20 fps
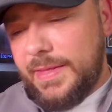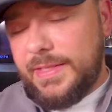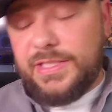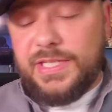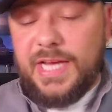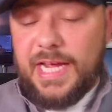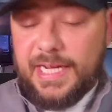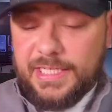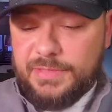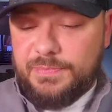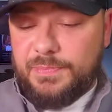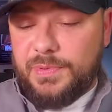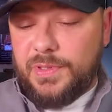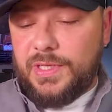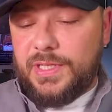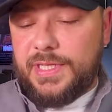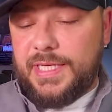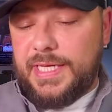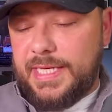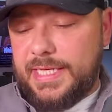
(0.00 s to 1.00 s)
This next
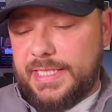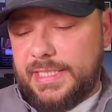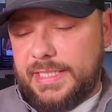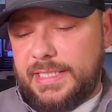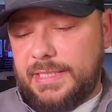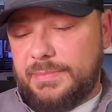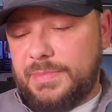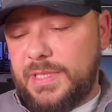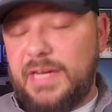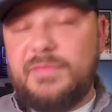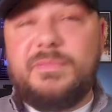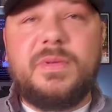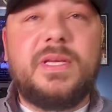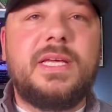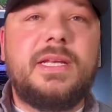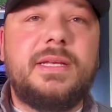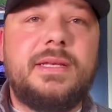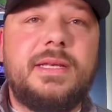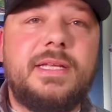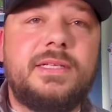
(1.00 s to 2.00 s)
book is something I've been
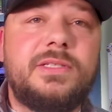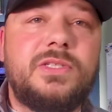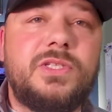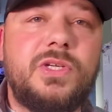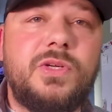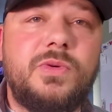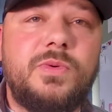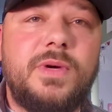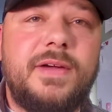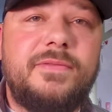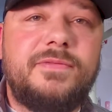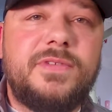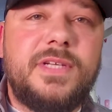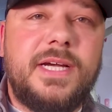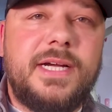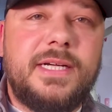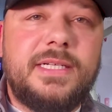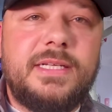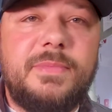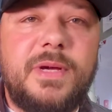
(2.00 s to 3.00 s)
getting into. I've
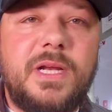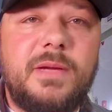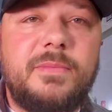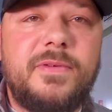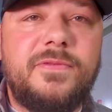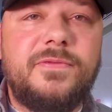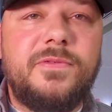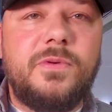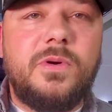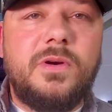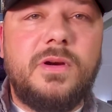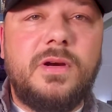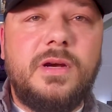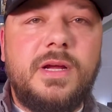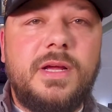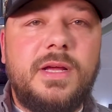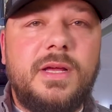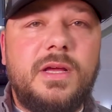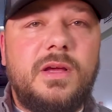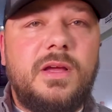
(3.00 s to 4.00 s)
talked about it before.
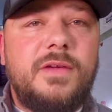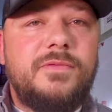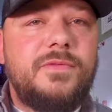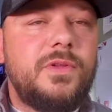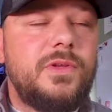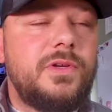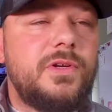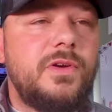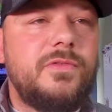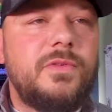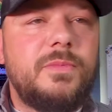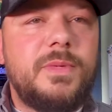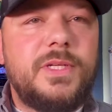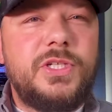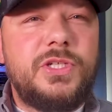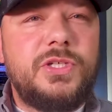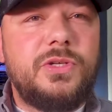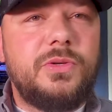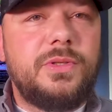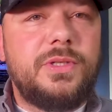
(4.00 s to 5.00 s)
If you look over my
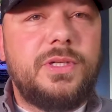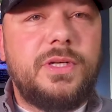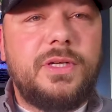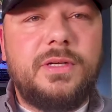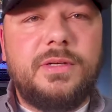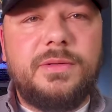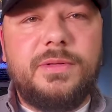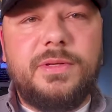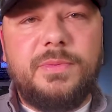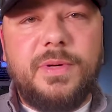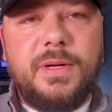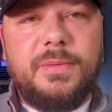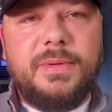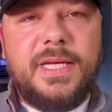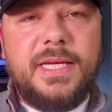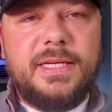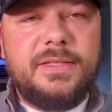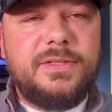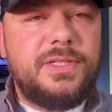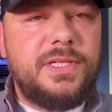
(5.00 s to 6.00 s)
shoulder, you probably
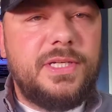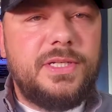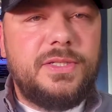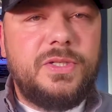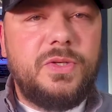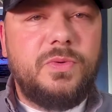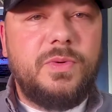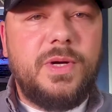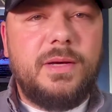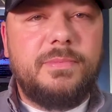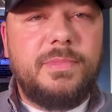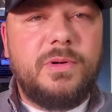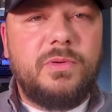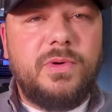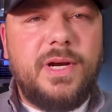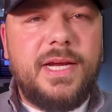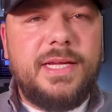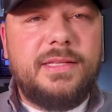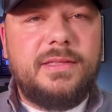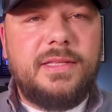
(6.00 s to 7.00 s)
can't see it too well, but
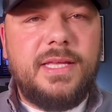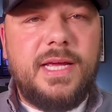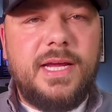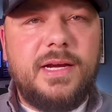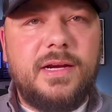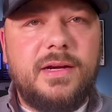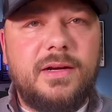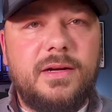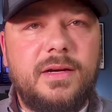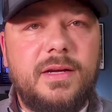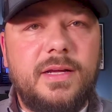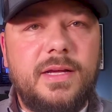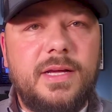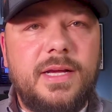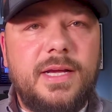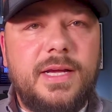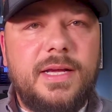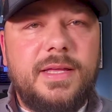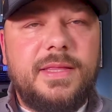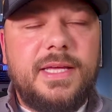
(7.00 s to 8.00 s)
right there,
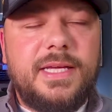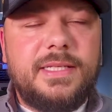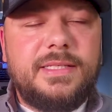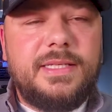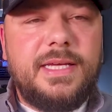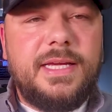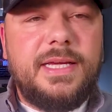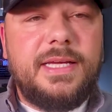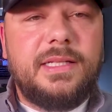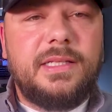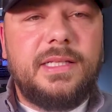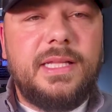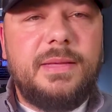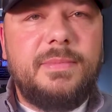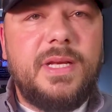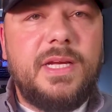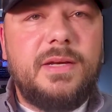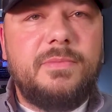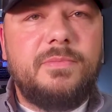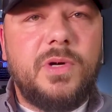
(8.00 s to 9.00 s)
that's a
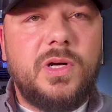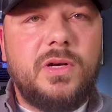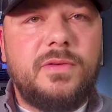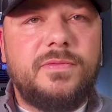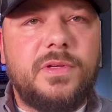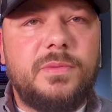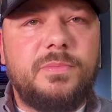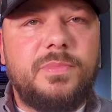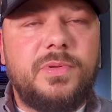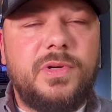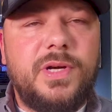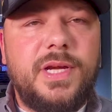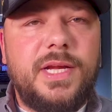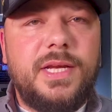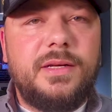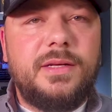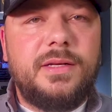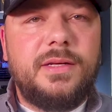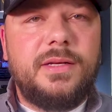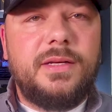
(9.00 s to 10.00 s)
limited Marvel
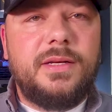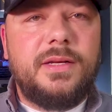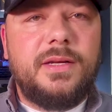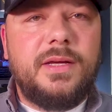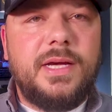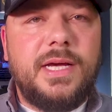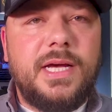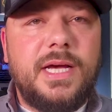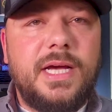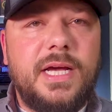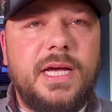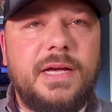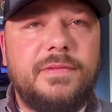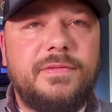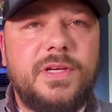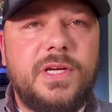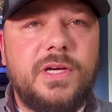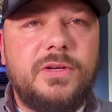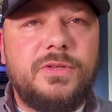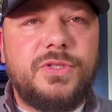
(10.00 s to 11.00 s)
print
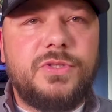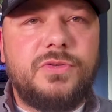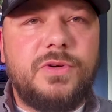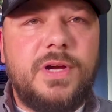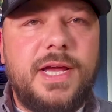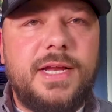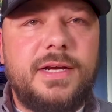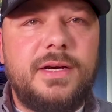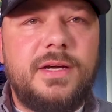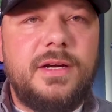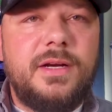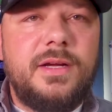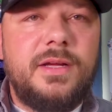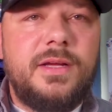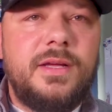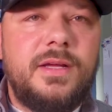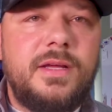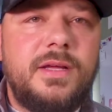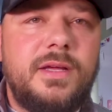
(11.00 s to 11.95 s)
of Ghost Rider.